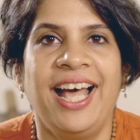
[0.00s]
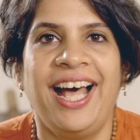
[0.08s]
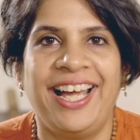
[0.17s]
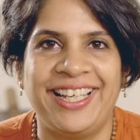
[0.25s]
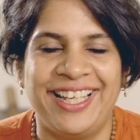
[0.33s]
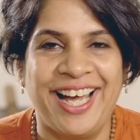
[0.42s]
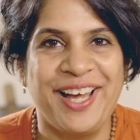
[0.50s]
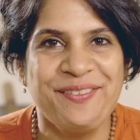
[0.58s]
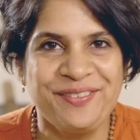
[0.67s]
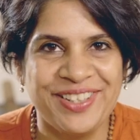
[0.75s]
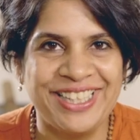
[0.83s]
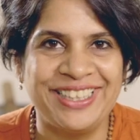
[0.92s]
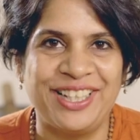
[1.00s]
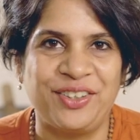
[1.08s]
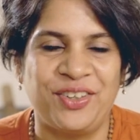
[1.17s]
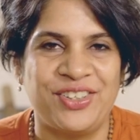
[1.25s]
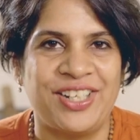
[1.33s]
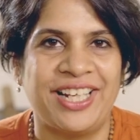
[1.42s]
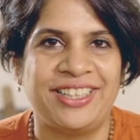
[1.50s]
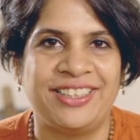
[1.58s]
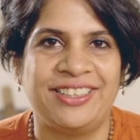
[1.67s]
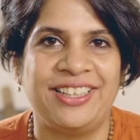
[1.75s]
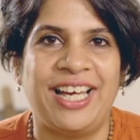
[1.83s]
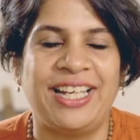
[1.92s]
Hi, I'm Vinita
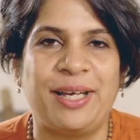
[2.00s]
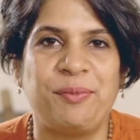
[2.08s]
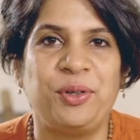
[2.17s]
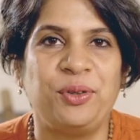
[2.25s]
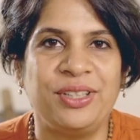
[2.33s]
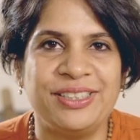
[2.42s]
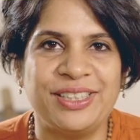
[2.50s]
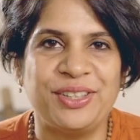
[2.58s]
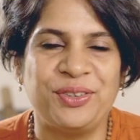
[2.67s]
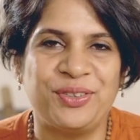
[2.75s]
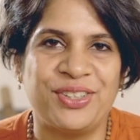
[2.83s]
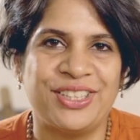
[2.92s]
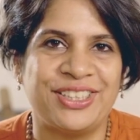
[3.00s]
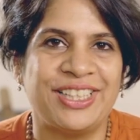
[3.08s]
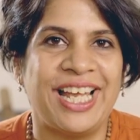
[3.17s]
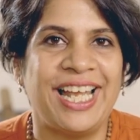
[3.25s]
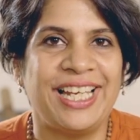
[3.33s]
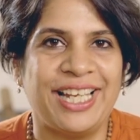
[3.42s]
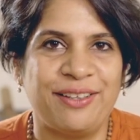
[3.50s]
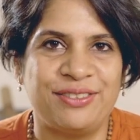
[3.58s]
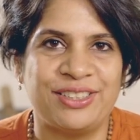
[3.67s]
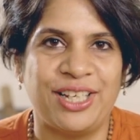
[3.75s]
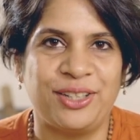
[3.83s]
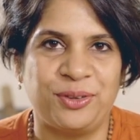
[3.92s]
Contractor and I'm a holistic nutrition and
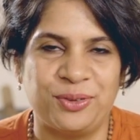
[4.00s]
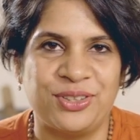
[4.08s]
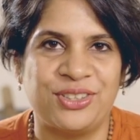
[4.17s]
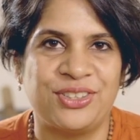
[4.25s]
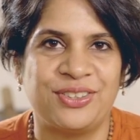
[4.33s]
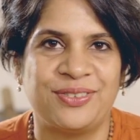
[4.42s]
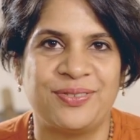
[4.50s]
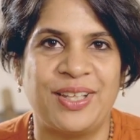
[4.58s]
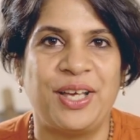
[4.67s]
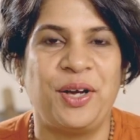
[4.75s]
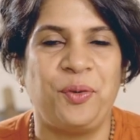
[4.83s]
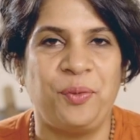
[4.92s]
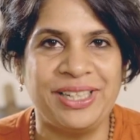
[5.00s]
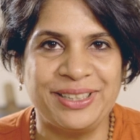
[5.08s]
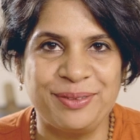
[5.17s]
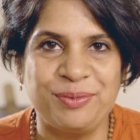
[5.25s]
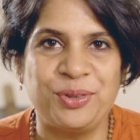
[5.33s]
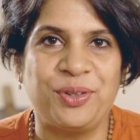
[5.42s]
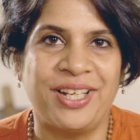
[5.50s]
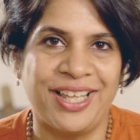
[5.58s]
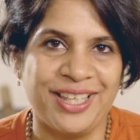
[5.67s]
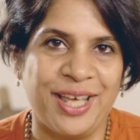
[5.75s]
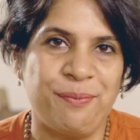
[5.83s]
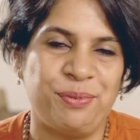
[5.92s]
lifestyle coach. Welcome to
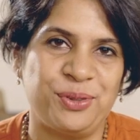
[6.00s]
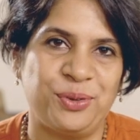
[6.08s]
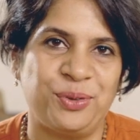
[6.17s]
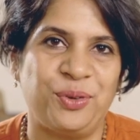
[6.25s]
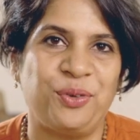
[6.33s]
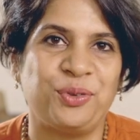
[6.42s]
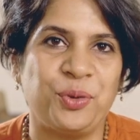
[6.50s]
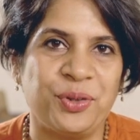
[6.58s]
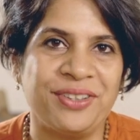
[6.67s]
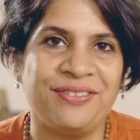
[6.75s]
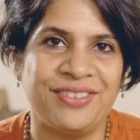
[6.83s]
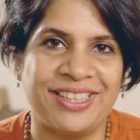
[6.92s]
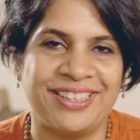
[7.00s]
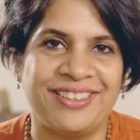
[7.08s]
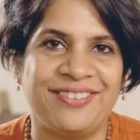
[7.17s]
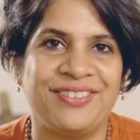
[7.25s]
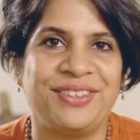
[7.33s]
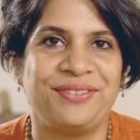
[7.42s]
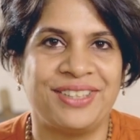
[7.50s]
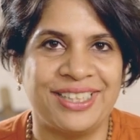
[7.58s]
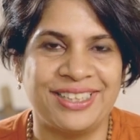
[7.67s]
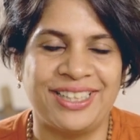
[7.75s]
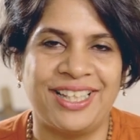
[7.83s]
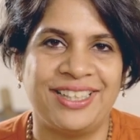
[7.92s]
another episode of Going Vegan with
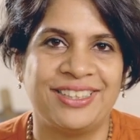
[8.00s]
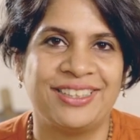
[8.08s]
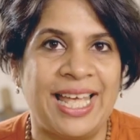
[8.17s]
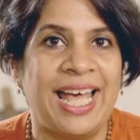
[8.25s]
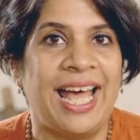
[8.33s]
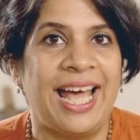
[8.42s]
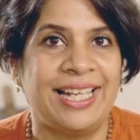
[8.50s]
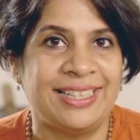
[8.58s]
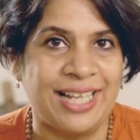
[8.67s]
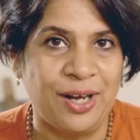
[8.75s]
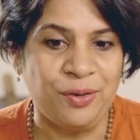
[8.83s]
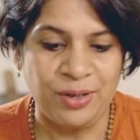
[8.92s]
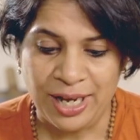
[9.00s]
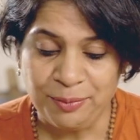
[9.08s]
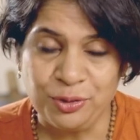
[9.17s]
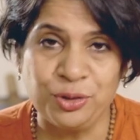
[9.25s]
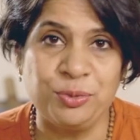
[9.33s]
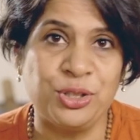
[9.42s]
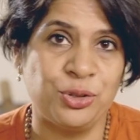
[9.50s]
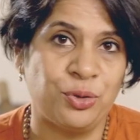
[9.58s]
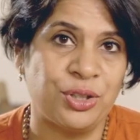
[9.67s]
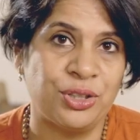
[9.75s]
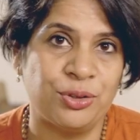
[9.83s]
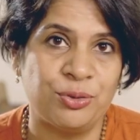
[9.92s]
Vinita. And now I'm going to be
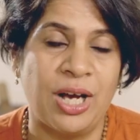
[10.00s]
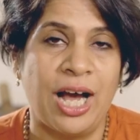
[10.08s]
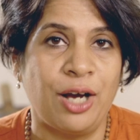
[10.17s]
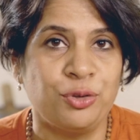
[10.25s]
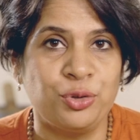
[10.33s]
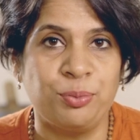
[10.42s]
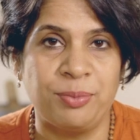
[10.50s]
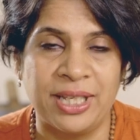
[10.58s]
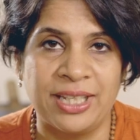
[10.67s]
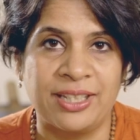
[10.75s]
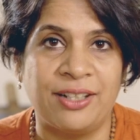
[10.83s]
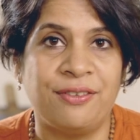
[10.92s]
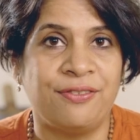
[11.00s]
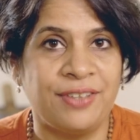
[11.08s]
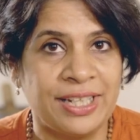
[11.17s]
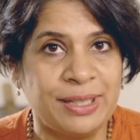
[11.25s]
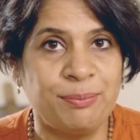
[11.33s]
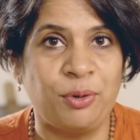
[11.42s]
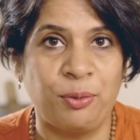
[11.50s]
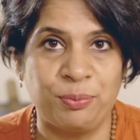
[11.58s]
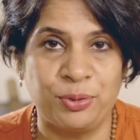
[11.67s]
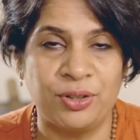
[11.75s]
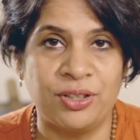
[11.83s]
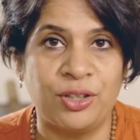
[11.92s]
showing you how to make a very
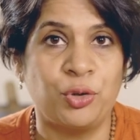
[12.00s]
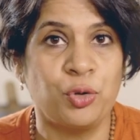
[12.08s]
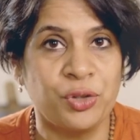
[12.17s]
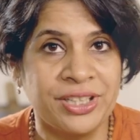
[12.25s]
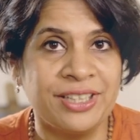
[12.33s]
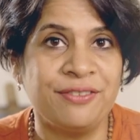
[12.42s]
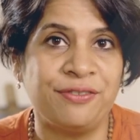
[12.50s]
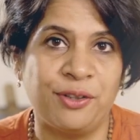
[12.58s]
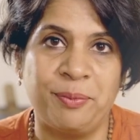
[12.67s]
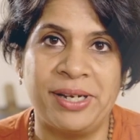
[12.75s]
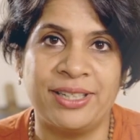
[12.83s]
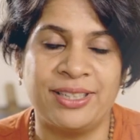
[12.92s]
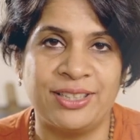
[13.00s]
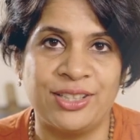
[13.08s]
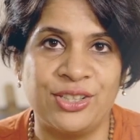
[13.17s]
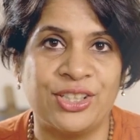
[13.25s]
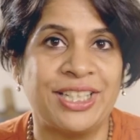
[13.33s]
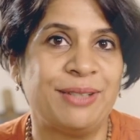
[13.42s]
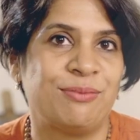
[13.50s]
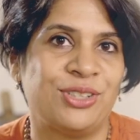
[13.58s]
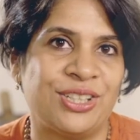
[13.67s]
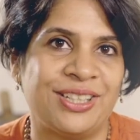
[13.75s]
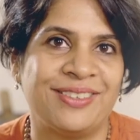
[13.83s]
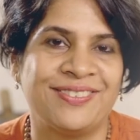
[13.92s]
popular Korean fermented dish,
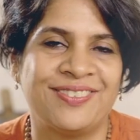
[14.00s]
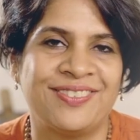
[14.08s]
kimchi.